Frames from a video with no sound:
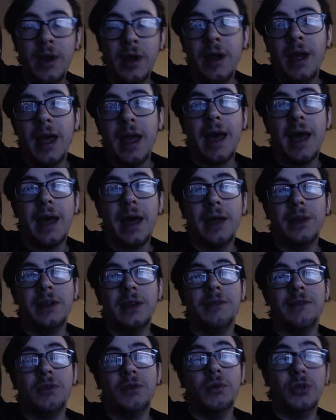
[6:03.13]
And
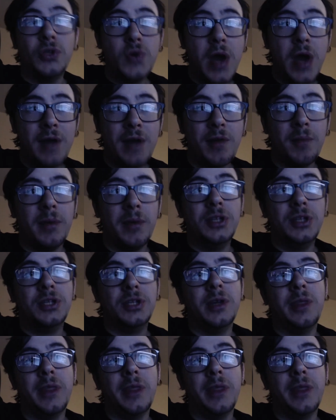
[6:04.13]
if you do have a budget,